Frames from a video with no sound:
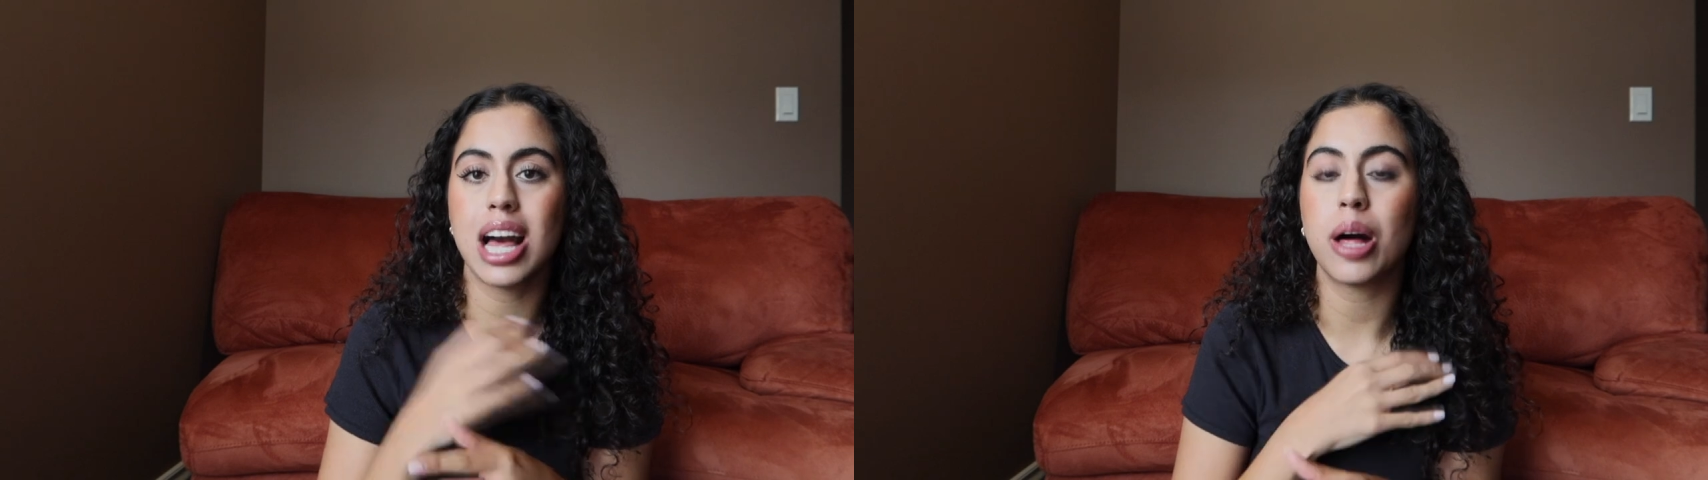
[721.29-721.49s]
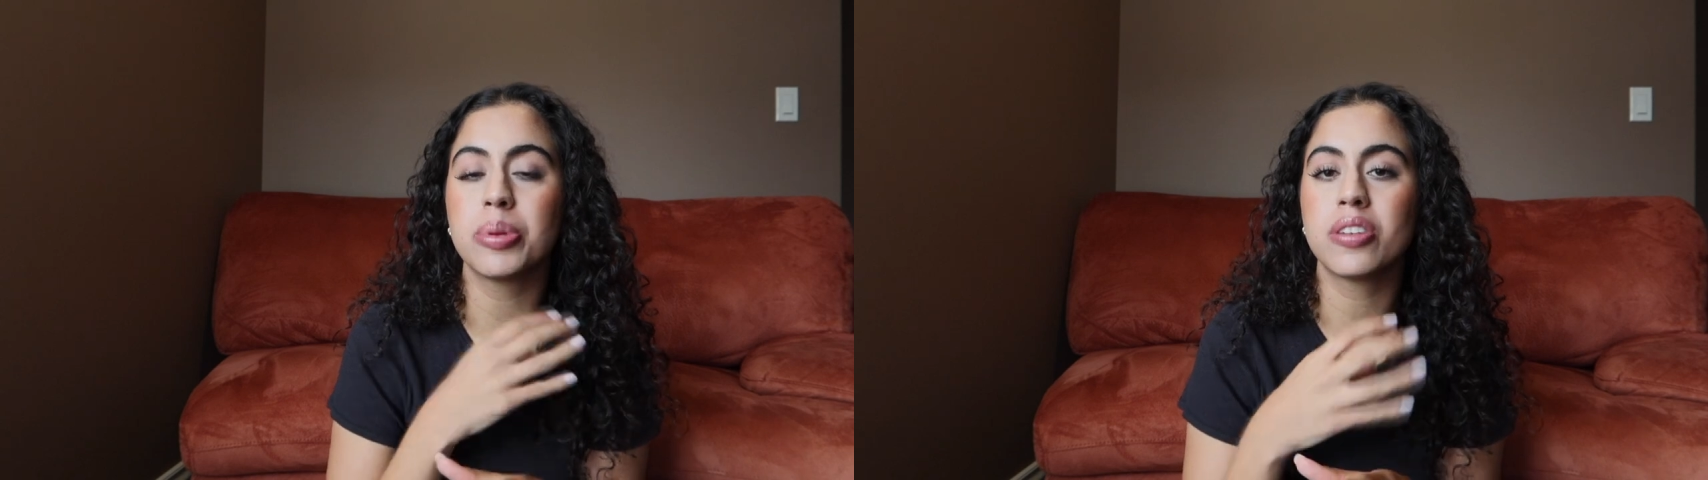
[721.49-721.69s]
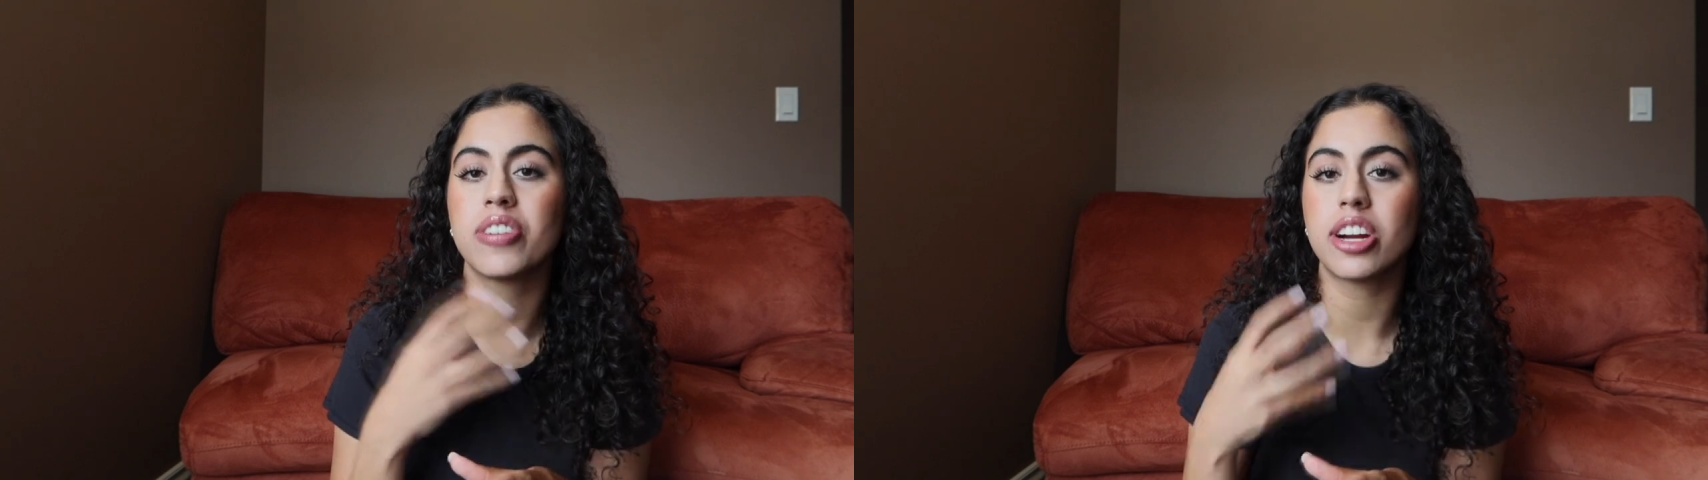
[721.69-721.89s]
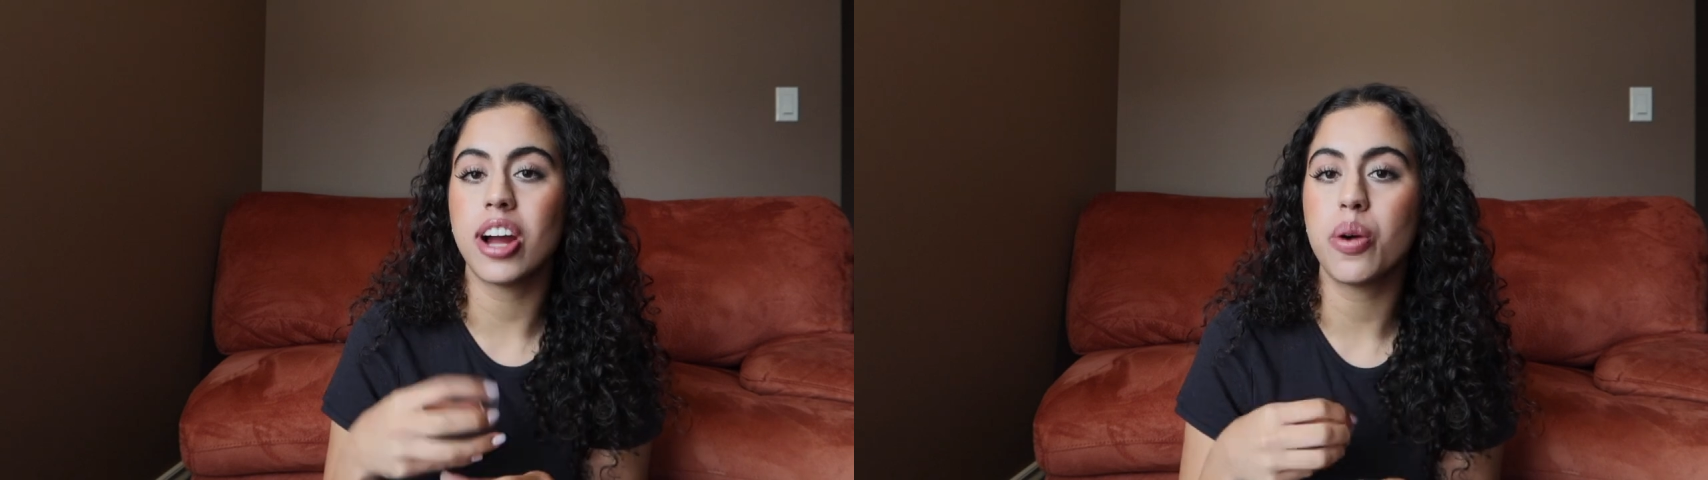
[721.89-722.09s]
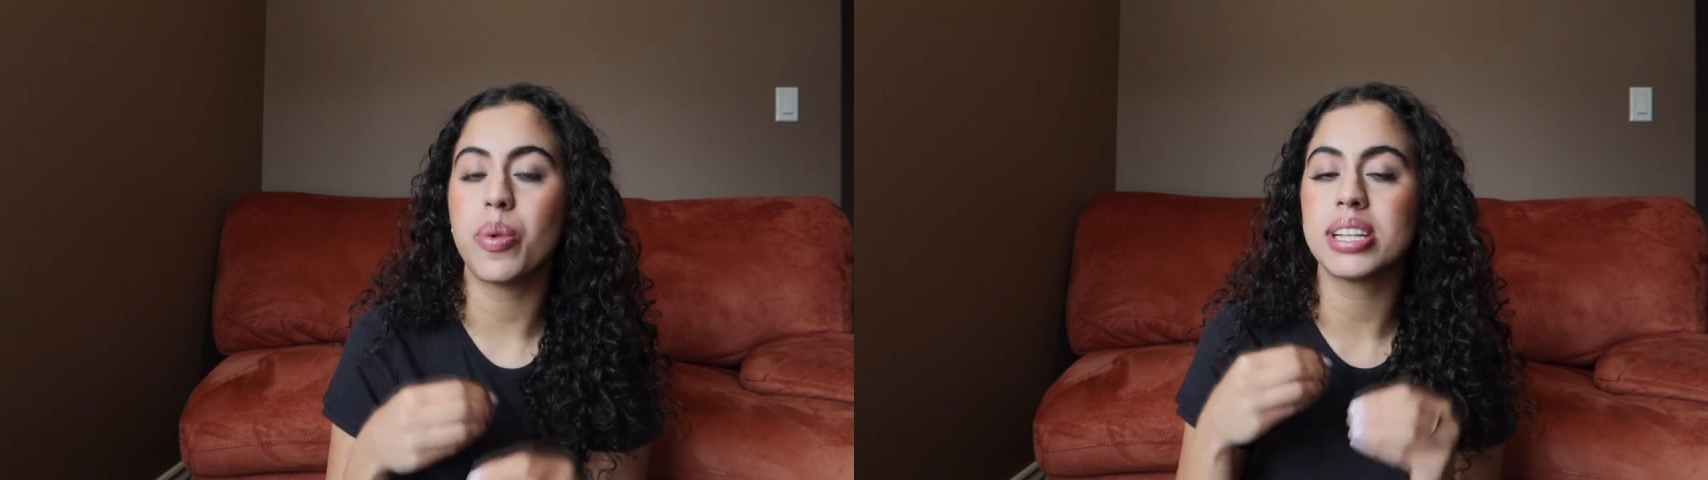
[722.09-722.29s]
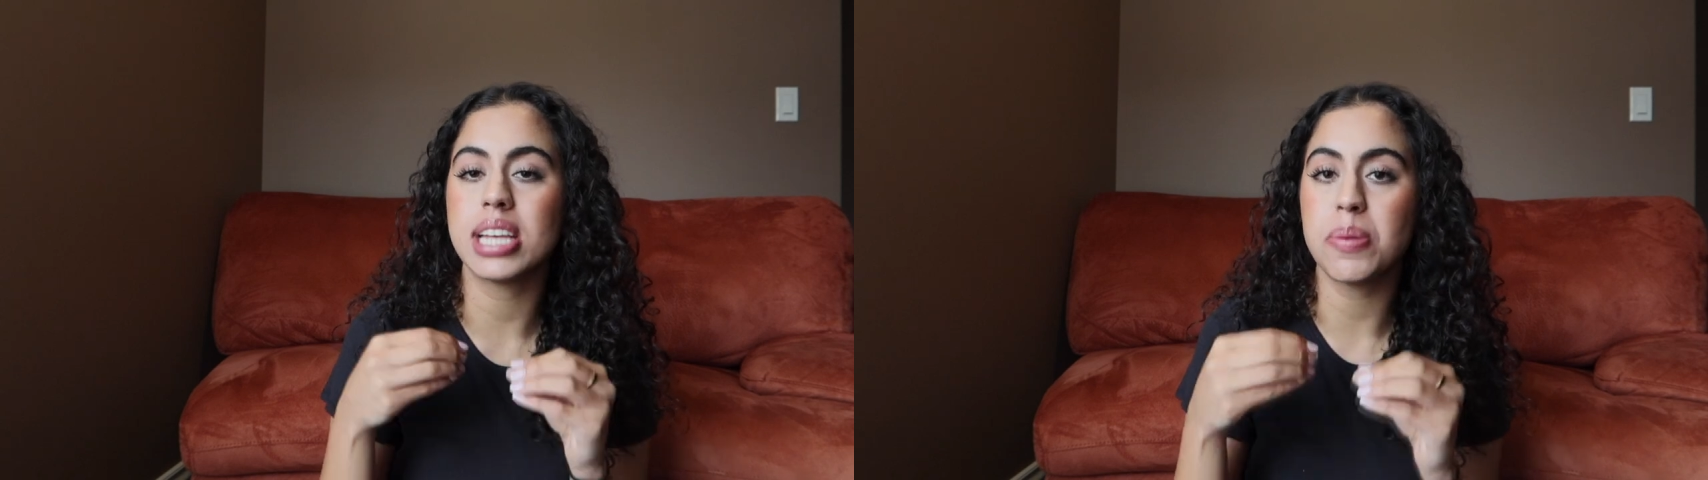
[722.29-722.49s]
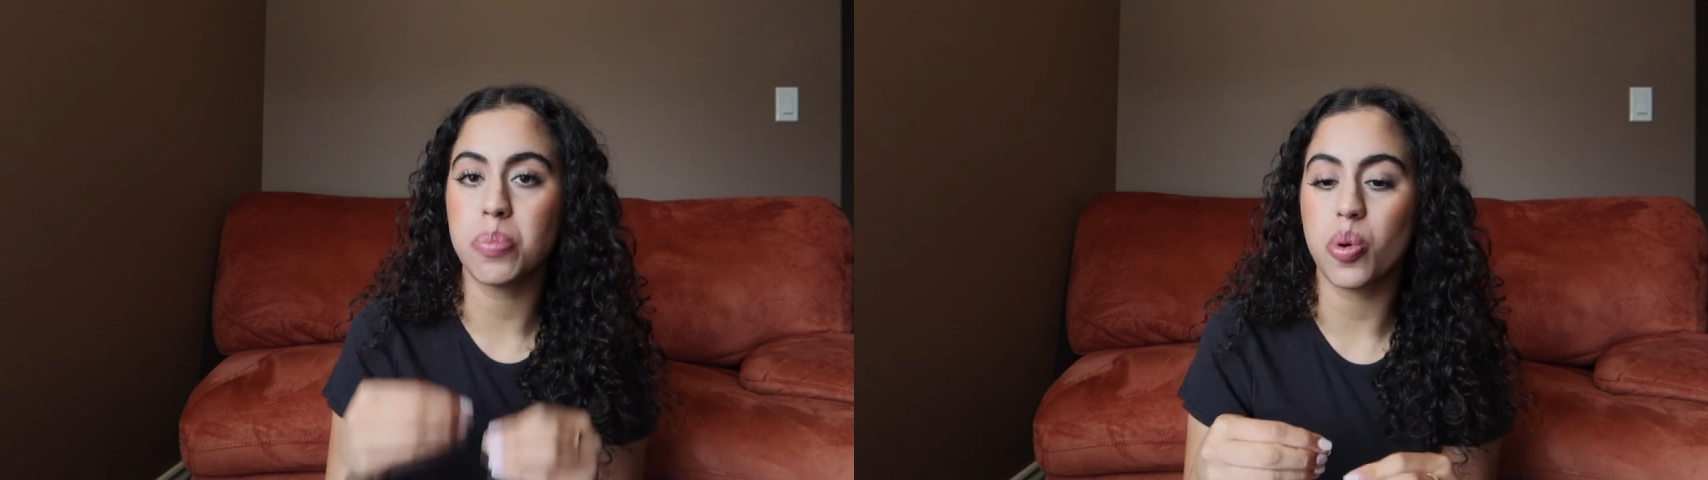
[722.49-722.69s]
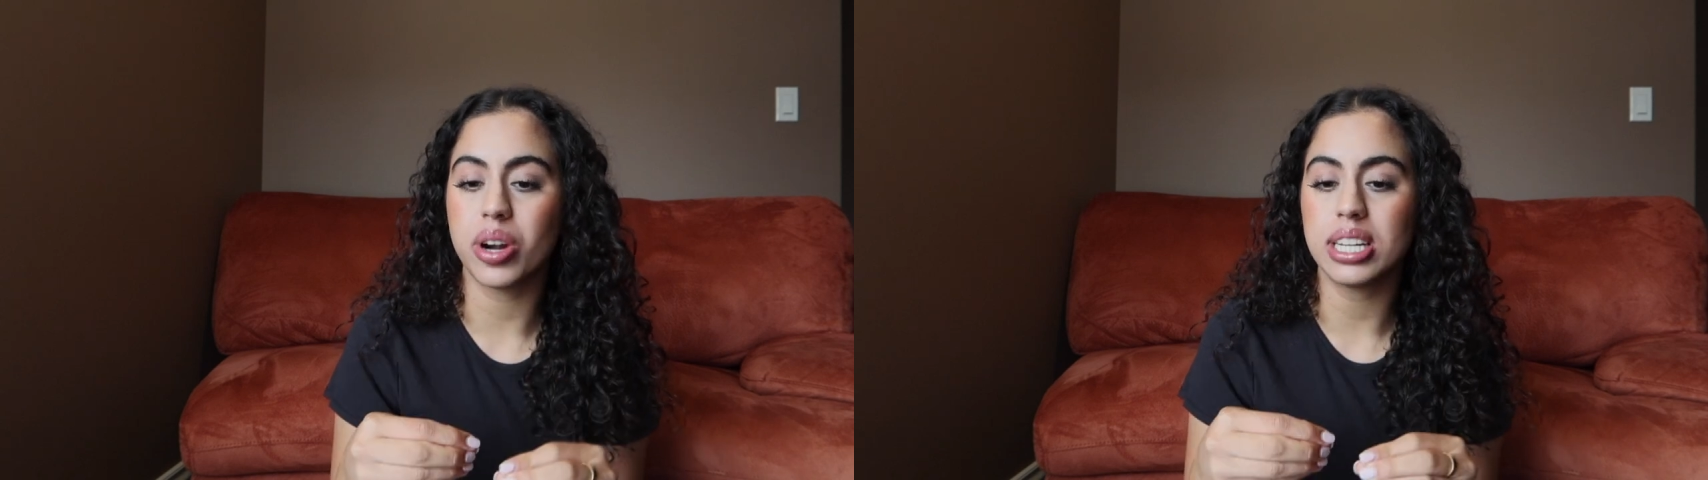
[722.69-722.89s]
to help you figure out what's
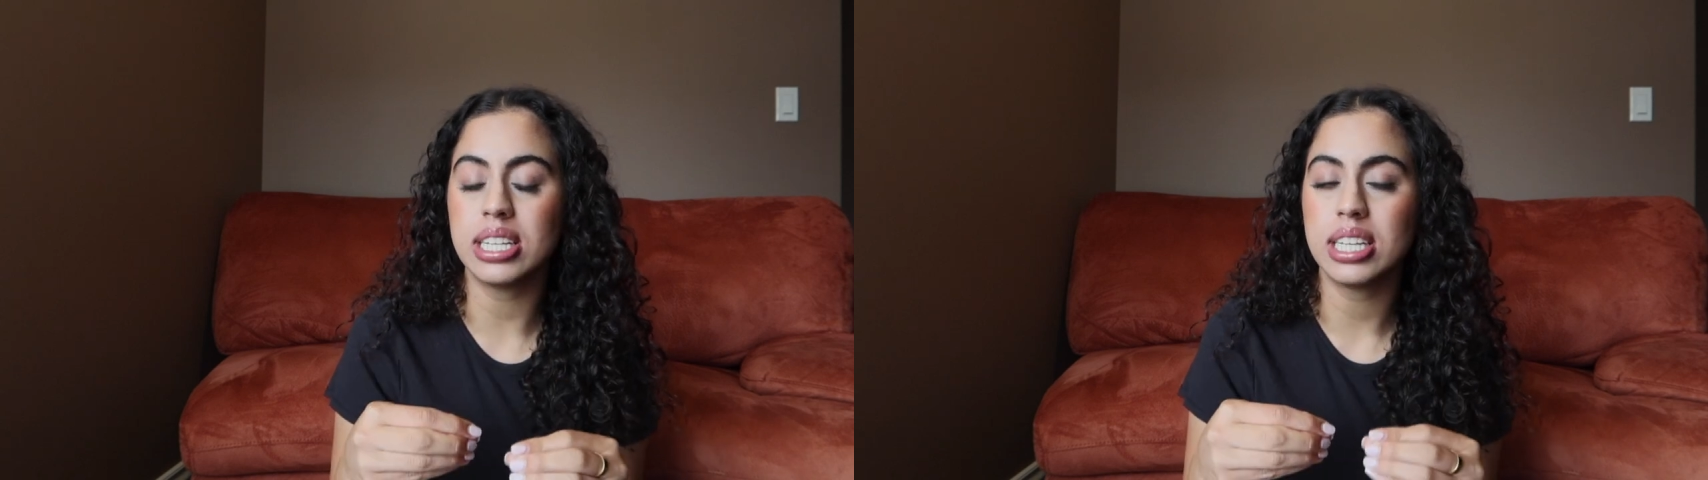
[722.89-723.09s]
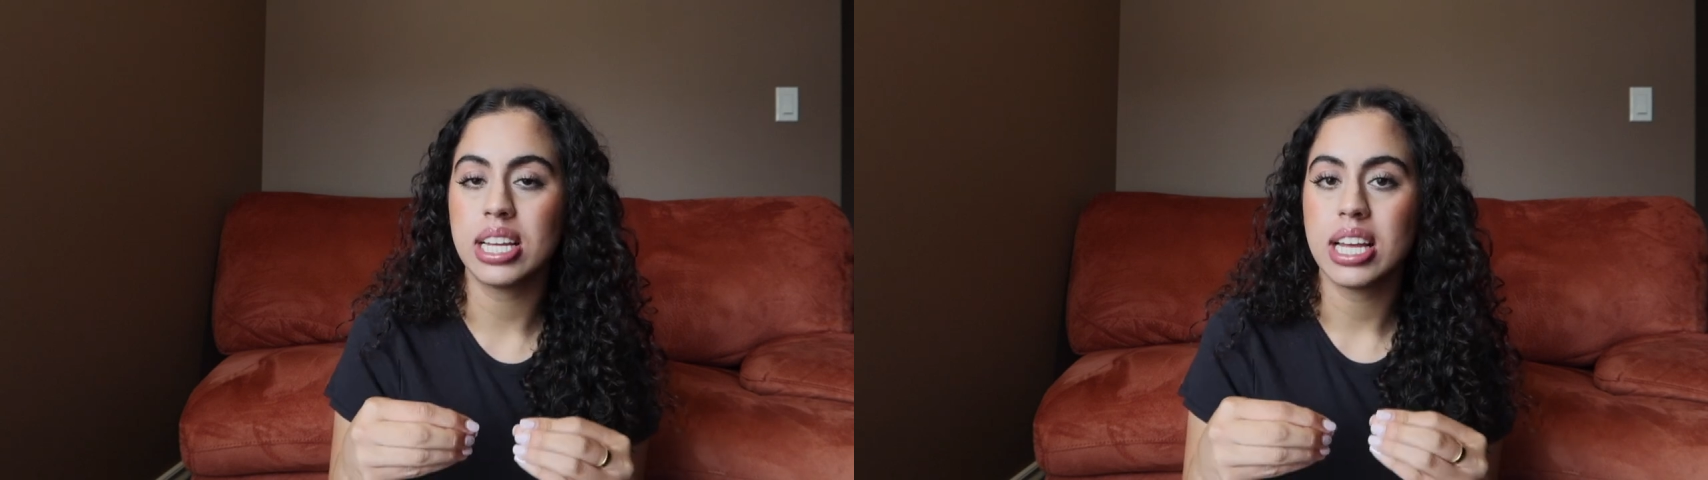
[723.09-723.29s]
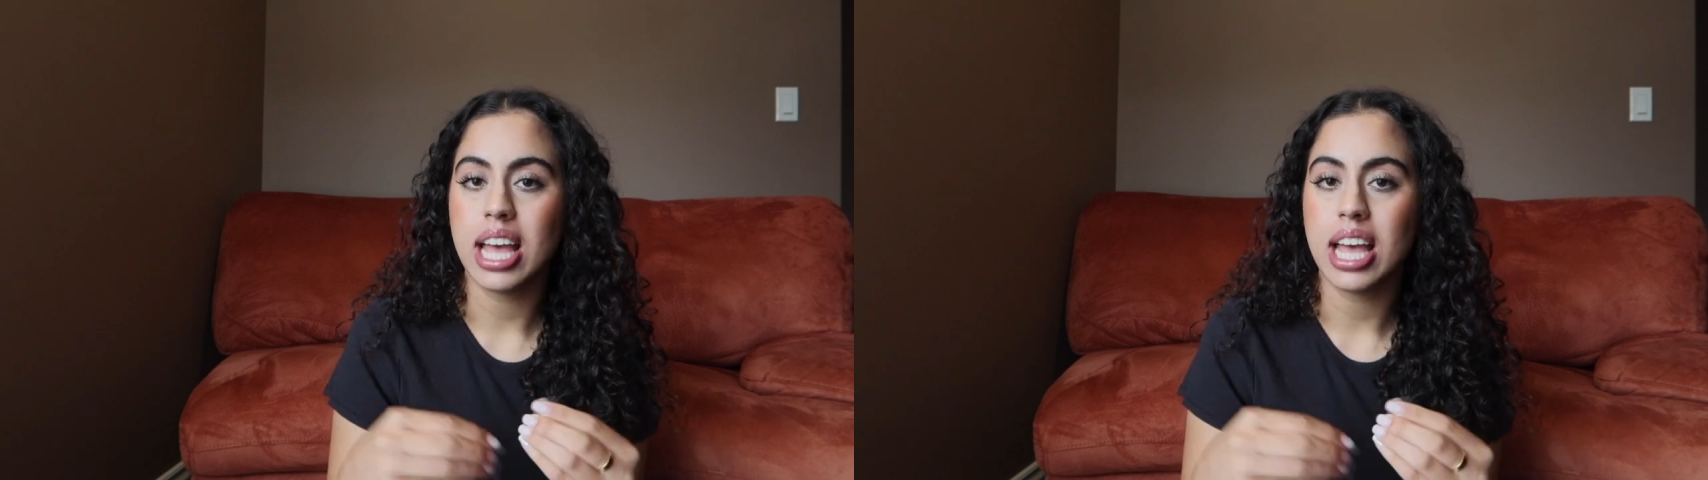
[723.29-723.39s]
important